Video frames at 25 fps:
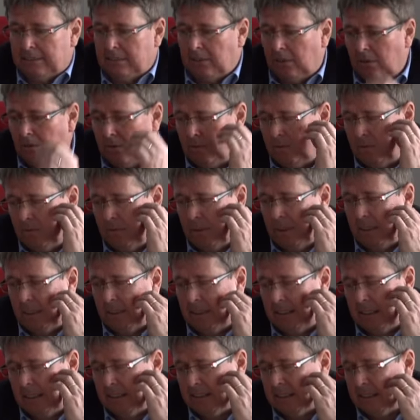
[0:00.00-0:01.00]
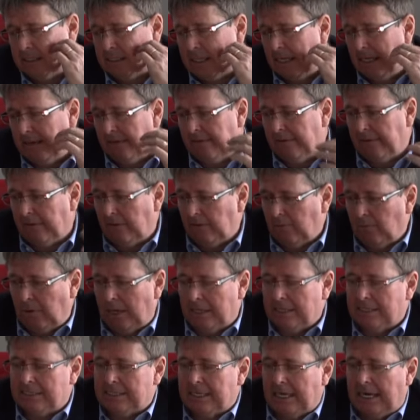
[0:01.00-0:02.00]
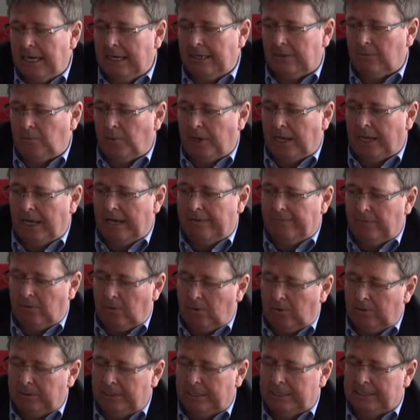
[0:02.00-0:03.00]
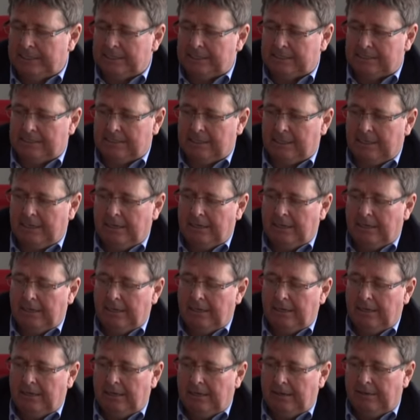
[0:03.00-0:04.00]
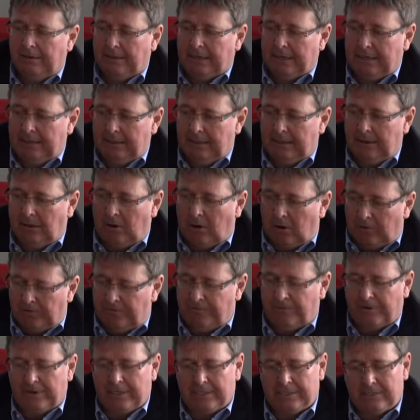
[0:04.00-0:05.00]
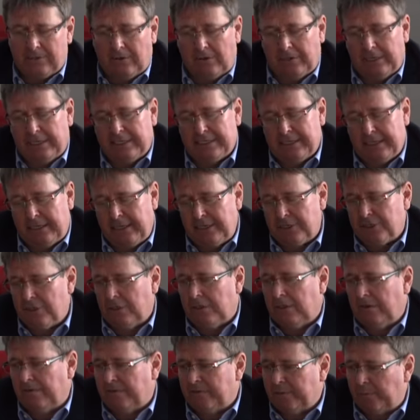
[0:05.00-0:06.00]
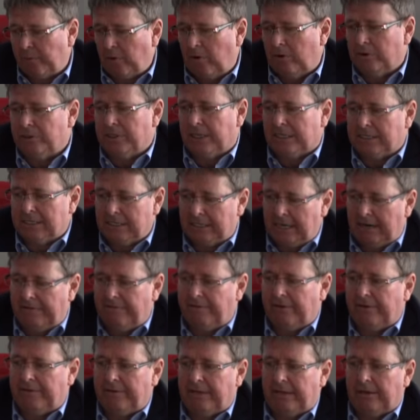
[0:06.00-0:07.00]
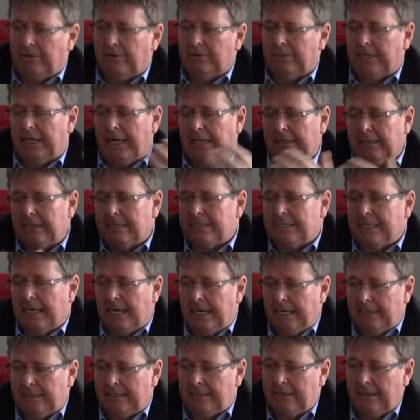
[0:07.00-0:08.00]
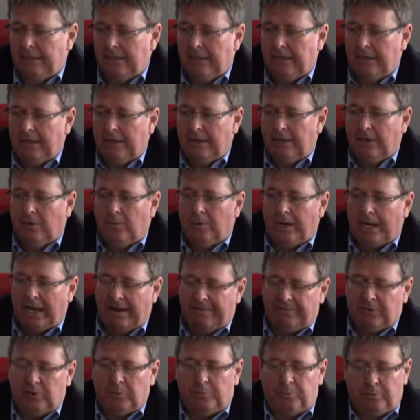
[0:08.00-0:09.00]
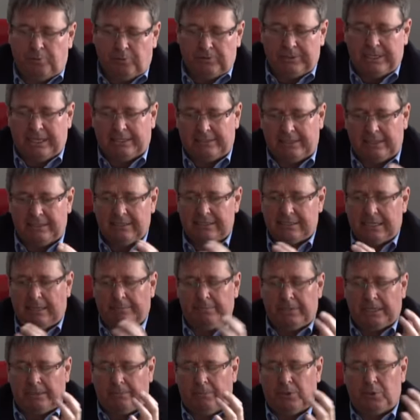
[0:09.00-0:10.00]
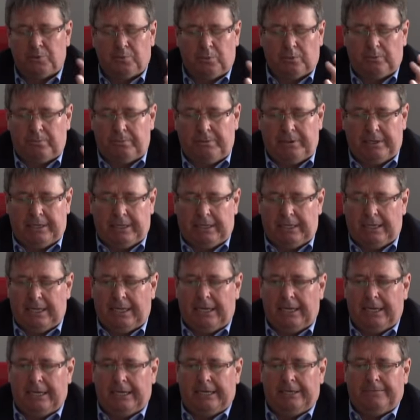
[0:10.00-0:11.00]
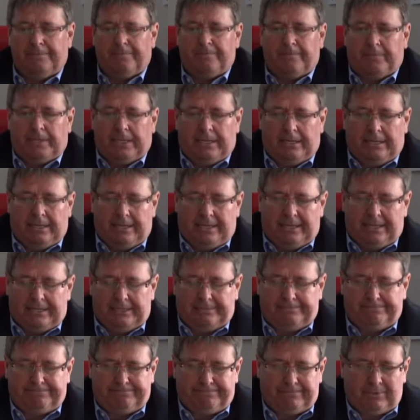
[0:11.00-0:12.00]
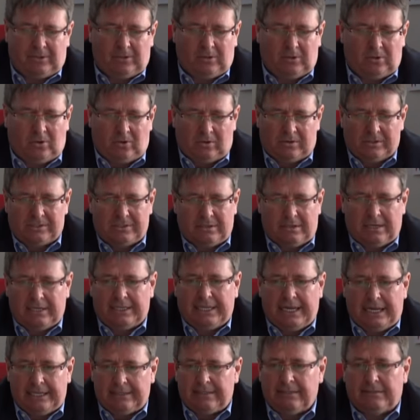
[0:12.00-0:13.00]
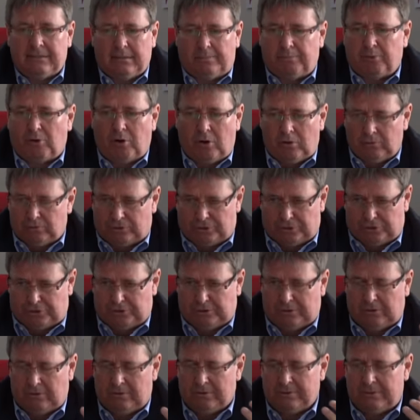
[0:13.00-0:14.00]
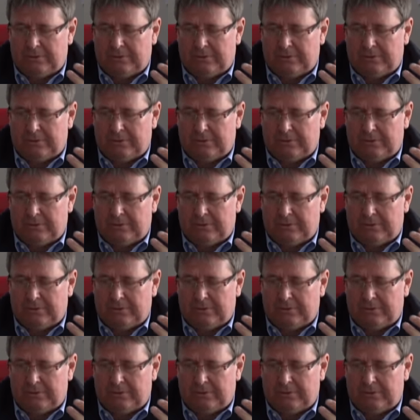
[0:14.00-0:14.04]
So as I said, on one side we have all these offerings, all these initiatives, projects and everything. On the other side, we have to put that in something which would be a consolidated approach,